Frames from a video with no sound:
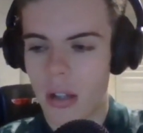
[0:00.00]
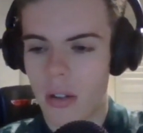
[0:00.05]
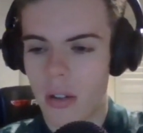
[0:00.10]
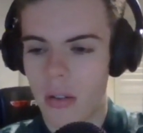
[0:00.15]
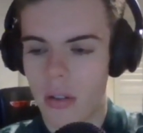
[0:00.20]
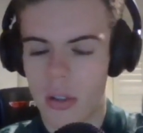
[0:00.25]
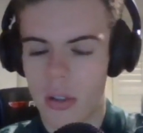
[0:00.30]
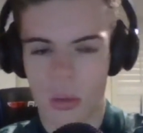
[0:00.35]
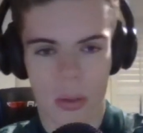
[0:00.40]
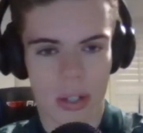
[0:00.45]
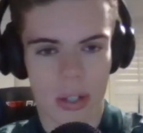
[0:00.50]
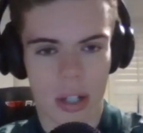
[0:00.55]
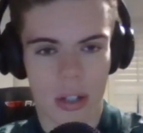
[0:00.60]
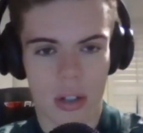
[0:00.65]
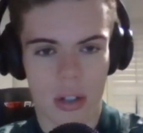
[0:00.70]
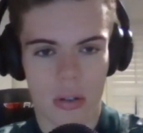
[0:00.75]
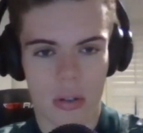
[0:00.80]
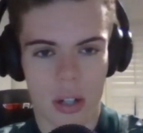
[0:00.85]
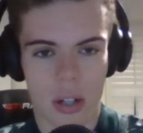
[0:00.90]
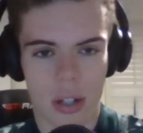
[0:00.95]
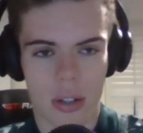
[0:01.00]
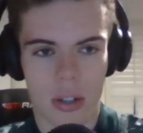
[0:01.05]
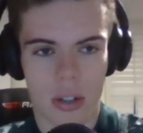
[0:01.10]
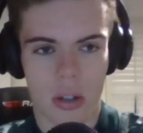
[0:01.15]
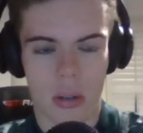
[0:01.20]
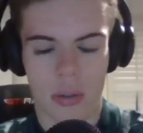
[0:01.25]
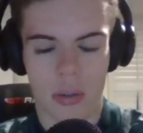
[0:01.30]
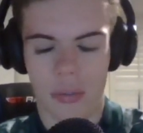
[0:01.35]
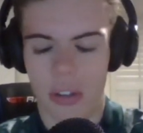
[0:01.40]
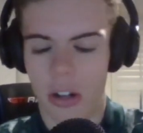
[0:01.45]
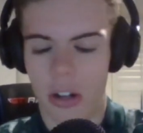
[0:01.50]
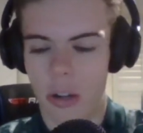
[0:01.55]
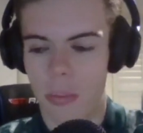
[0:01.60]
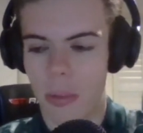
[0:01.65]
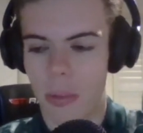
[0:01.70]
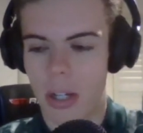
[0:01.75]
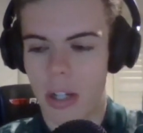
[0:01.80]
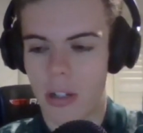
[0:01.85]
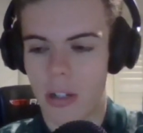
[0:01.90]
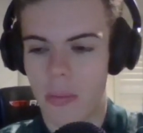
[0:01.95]
He's always going to score against Tottenham, very
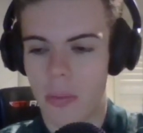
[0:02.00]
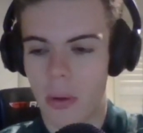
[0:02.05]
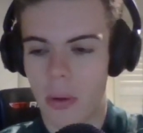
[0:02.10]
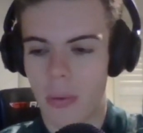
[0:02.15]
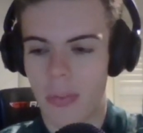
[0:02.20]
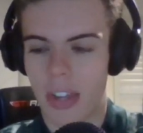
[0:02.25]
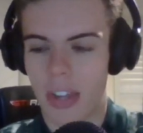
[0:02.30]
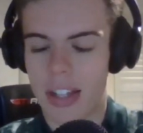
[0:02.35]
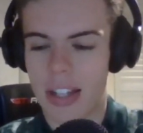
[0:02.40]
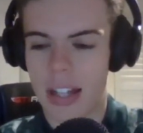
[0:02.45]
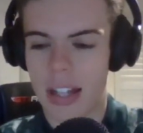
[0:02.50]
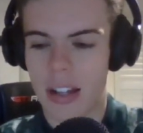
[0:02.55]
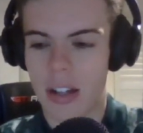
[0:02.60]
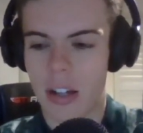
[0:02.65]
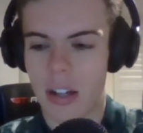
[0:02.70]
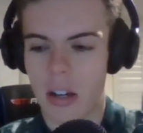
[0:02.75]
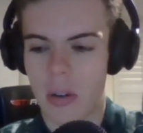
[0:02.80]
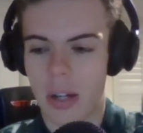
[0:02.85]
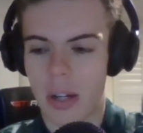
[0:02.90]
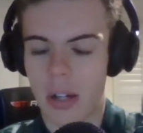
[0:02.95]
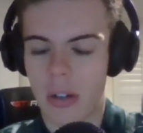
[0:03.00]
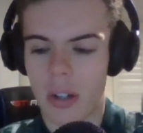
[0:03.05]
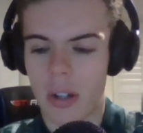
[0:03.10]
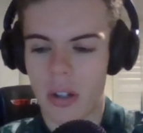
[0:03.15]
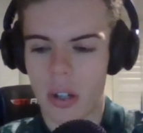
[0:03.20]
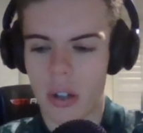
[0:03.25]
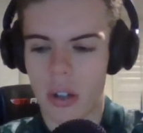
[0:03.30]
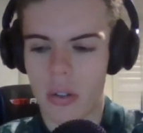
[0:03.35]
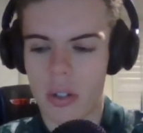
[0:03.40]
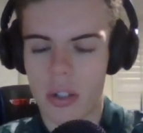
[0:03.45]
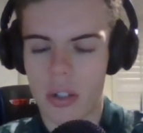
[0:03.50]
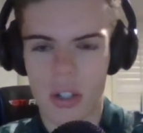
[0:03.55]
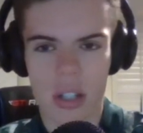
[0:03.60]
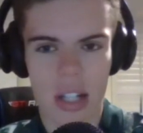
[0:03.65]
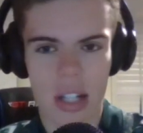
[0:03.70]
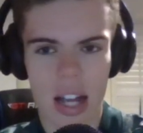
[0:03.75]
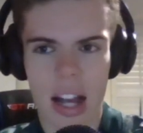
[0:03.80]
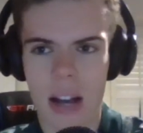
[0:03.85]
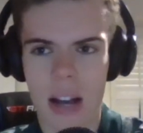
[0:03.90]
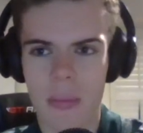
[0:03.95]
predictable. And their second goal, El Canus,
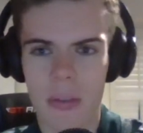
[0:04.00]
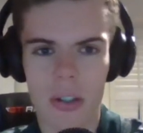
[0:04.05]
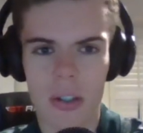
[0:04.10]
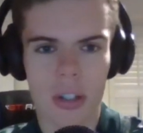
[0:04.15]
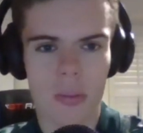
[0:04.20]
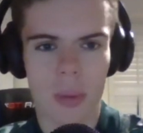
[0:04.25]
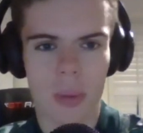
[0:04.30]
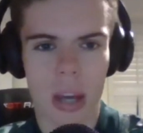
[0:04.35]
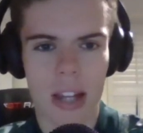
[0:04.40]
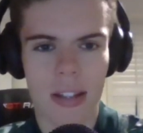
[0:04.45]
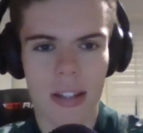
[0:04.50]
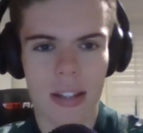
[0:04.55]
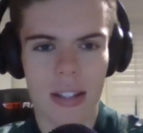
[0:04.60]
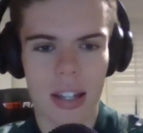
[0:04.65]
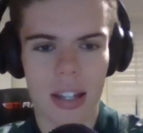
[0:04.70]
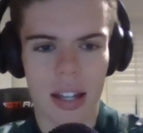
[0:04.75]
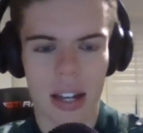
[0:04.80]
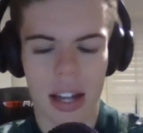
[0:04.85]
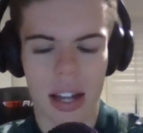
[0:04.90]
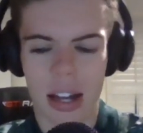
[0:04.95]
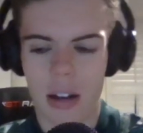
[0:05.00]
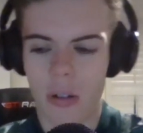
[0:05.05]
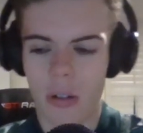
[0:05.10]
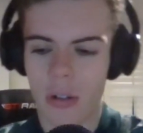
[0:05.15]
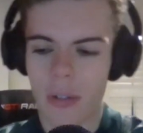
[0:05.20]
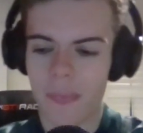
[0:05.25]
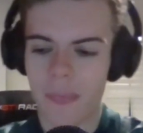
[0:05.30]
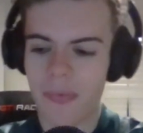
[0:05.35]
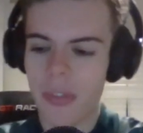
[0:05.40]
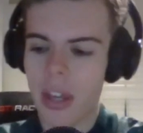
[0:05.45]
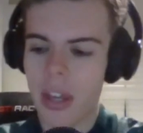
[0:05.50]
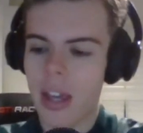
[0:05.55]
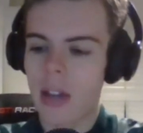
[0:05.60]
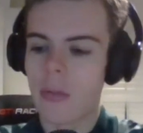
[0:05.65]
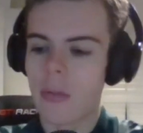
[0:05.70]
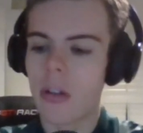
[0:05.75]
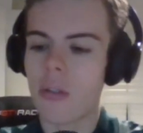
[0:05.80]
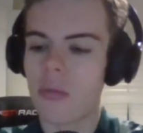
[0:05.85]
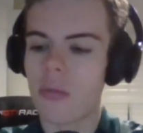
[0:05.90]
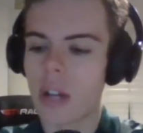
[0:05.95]
just how much space has he allowed? And
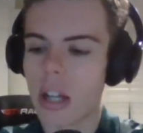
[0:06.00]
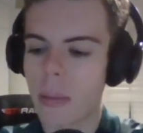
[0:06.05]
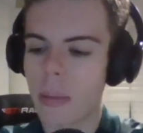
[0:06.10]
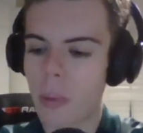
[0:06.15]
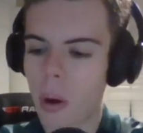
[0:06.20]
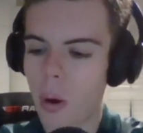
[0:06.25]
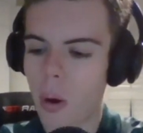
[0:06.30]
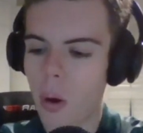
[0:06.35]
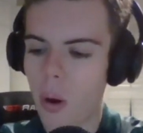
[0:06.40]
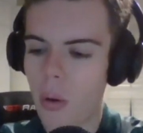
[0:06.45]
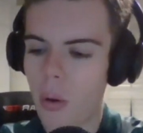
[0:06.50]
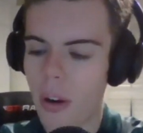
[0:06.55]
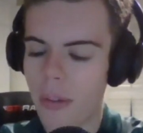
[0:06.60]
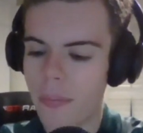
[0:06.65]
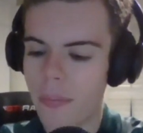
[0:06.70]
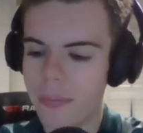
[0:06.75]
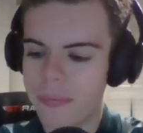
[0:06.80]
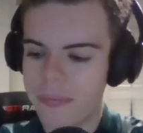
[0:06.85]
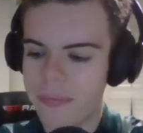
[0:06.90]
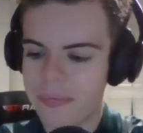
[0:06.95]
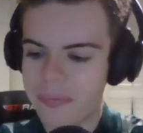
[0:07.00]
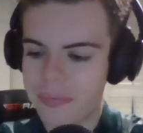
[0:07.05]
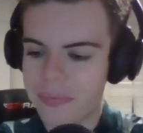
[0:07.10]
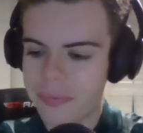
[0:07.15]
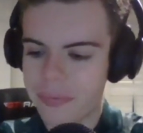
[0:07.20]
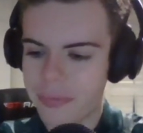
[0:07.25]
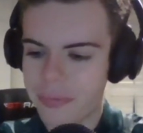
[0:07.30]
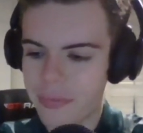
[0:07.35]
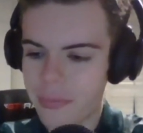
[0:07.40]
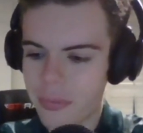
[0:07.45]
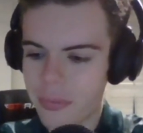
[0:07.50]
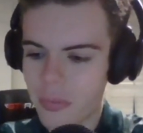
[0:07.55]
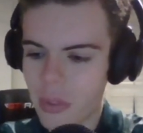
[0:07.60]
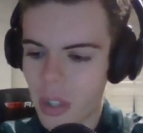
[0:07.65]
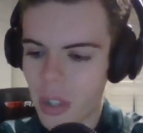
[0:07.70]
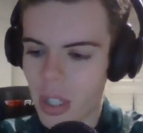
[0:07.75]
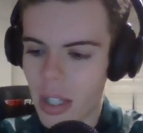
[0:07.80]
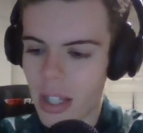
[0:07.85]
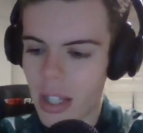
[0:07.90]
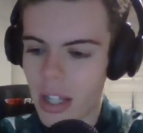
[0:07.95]
we were really poor. And
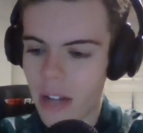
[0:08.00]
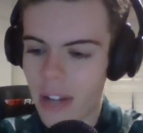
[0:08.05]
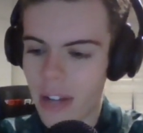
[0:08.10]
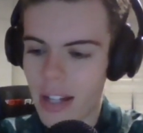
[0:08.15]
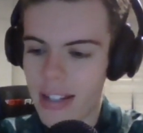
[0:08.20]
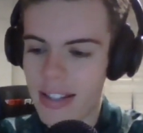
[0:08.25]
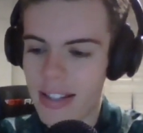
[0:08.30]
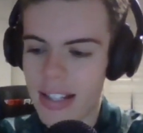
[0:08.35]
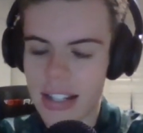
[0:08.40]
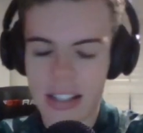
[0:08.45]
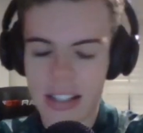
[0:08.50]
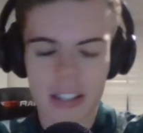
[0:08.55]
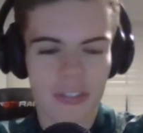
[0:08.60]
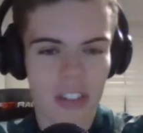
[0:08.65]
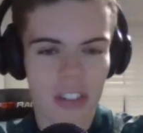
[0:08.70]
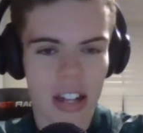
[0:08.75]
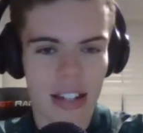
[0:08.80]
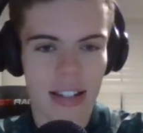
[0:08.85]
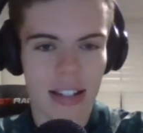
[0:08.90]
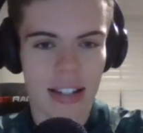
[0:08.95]
that's 6 defeats